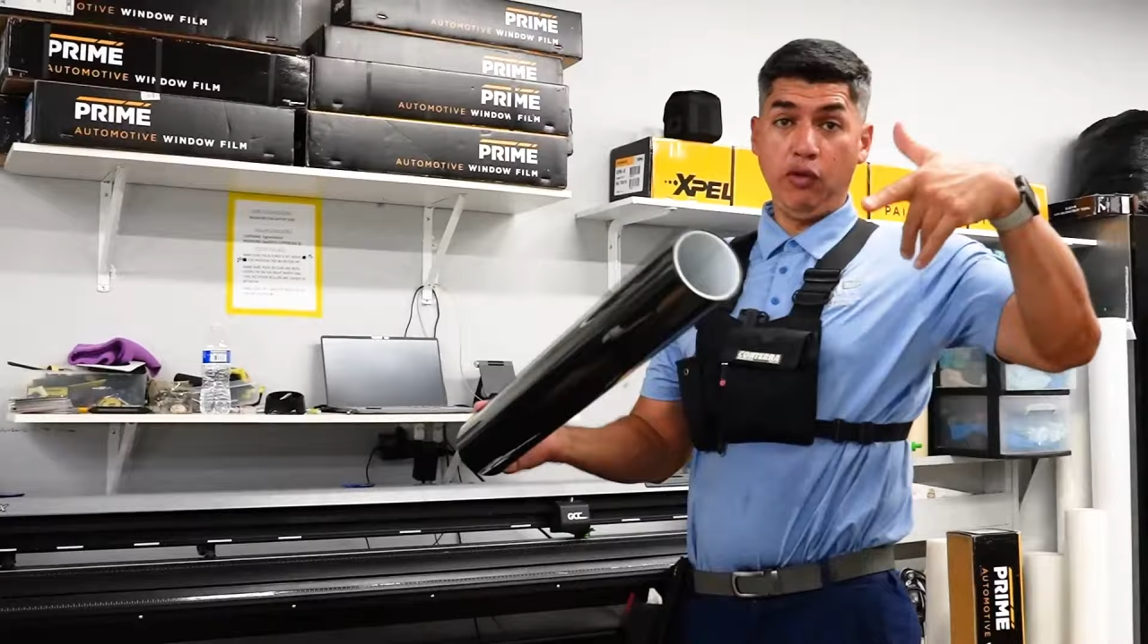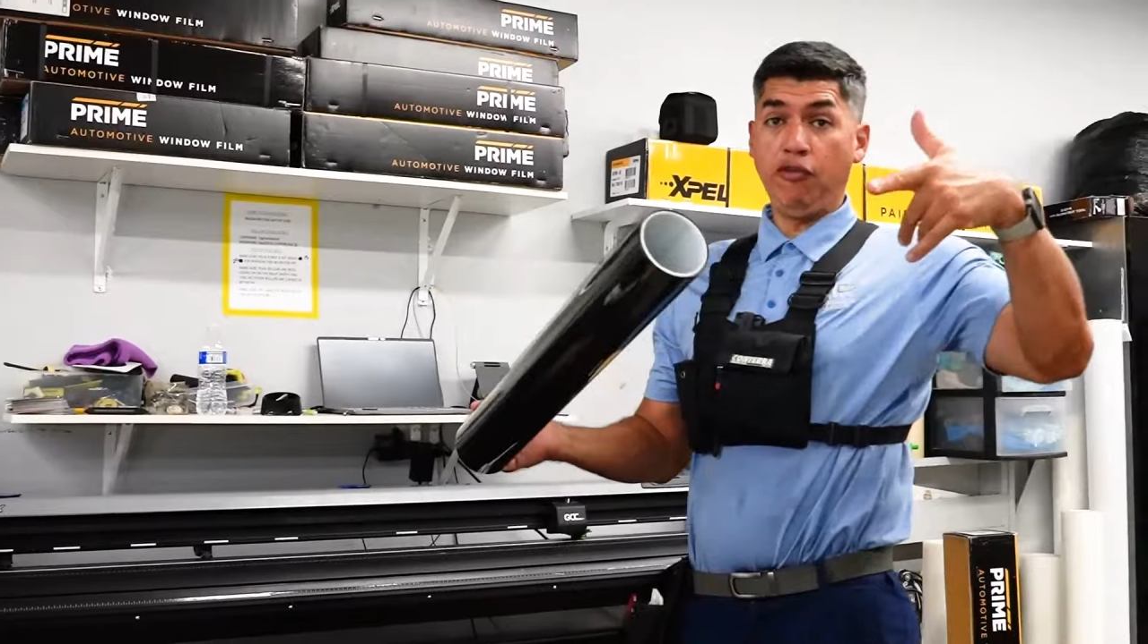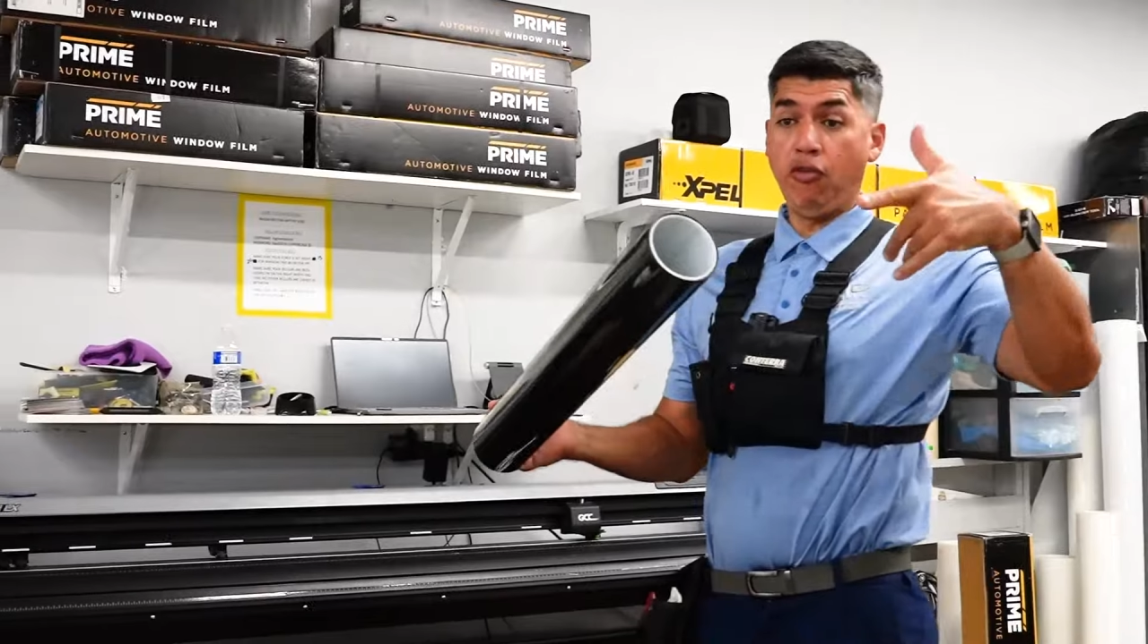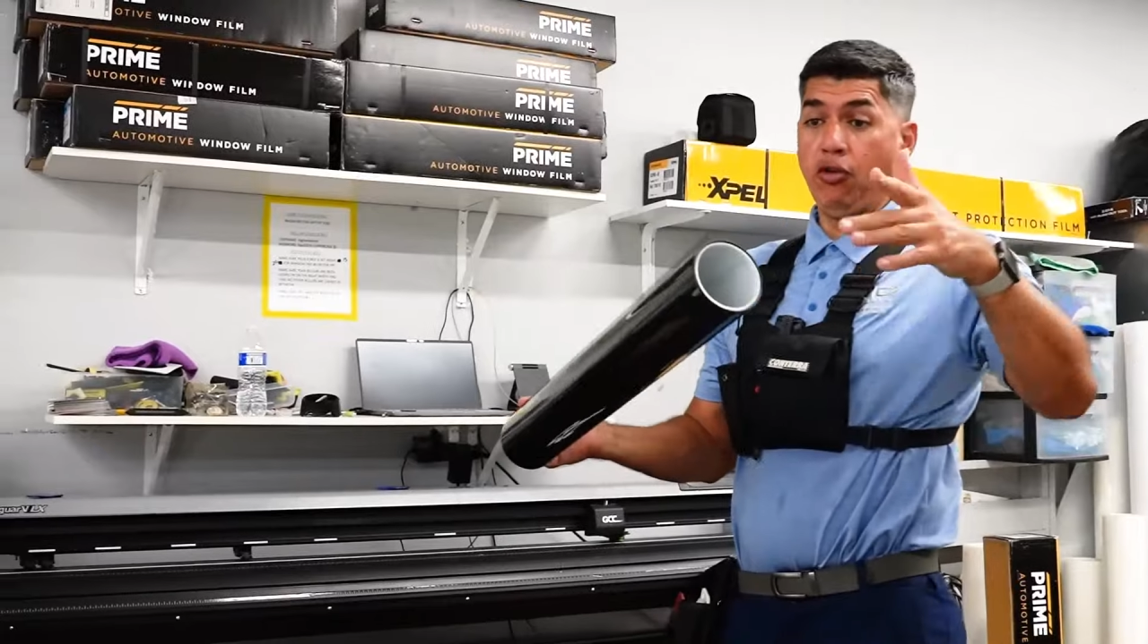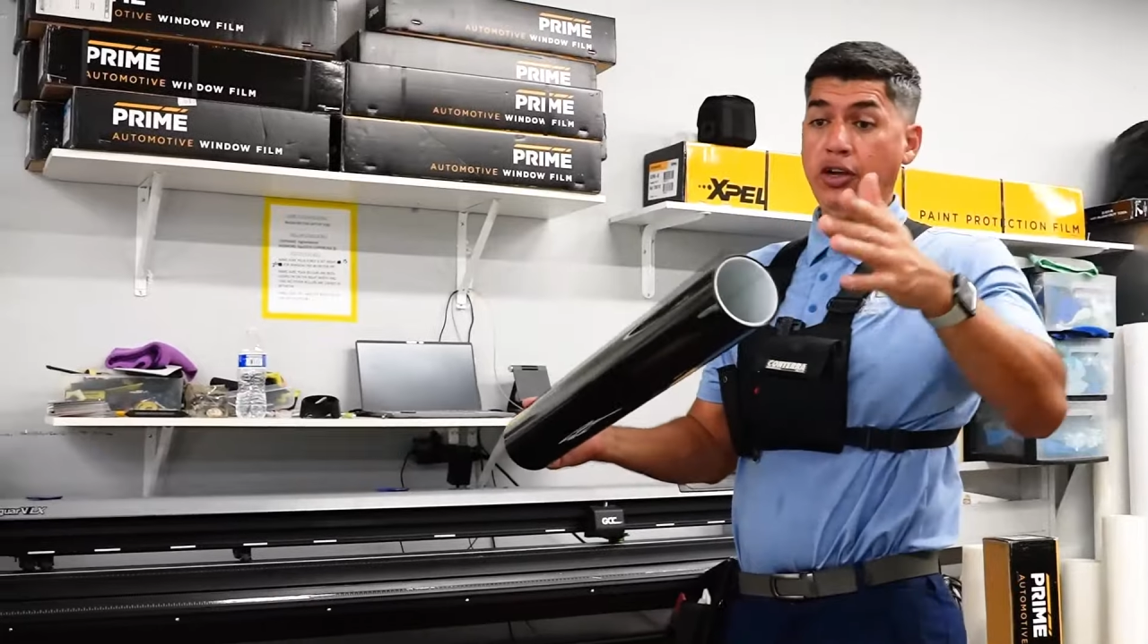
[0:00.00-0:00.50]

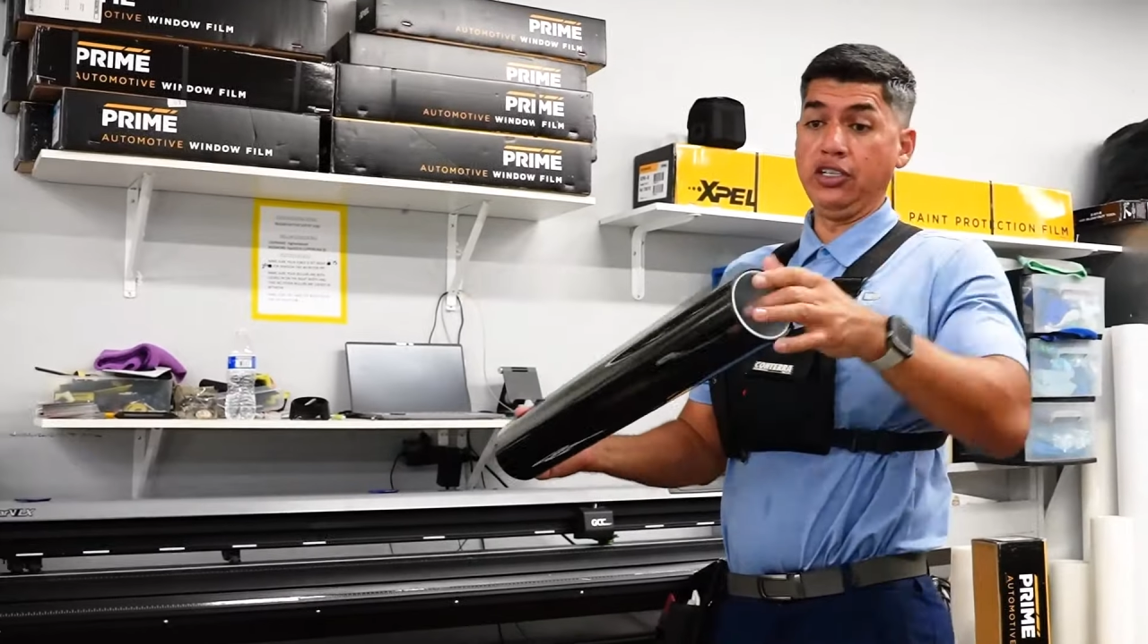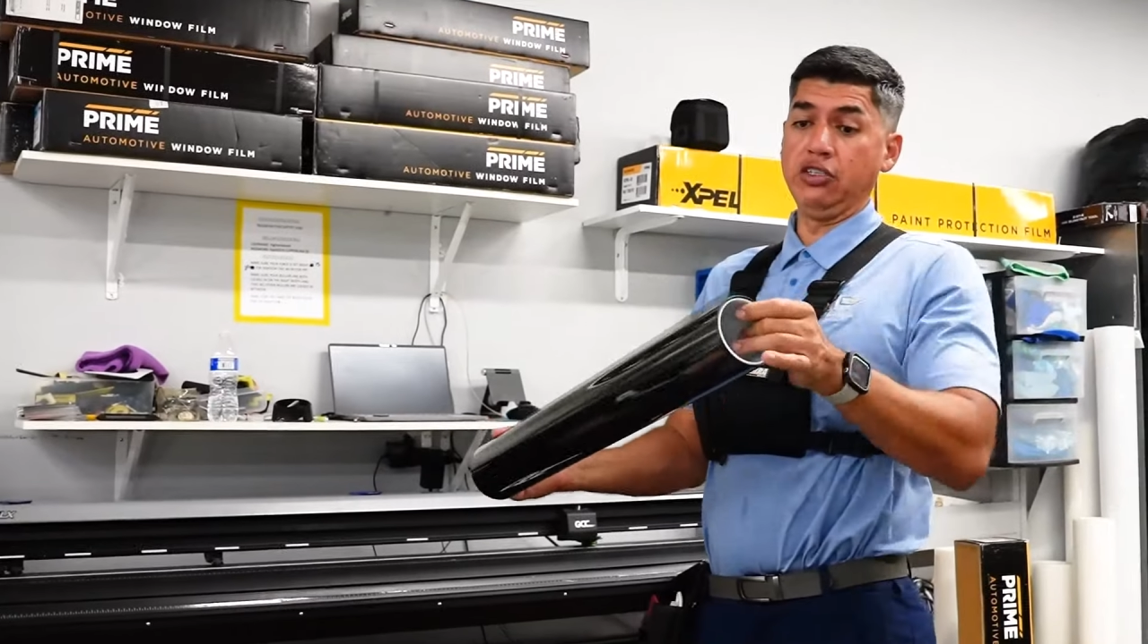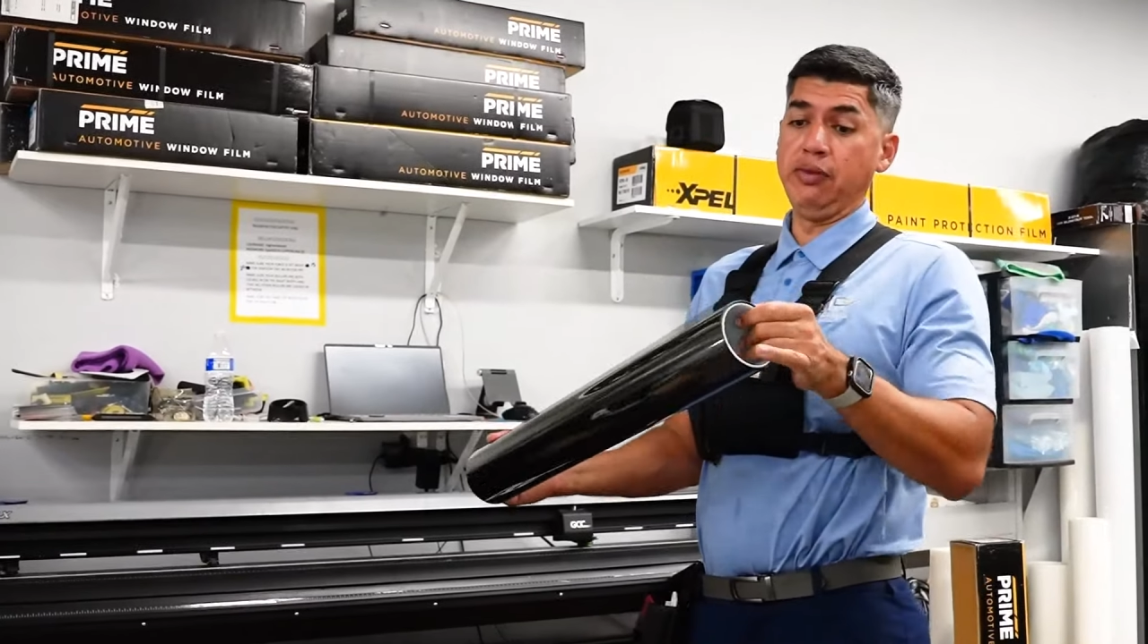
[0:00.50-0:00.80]
before, it just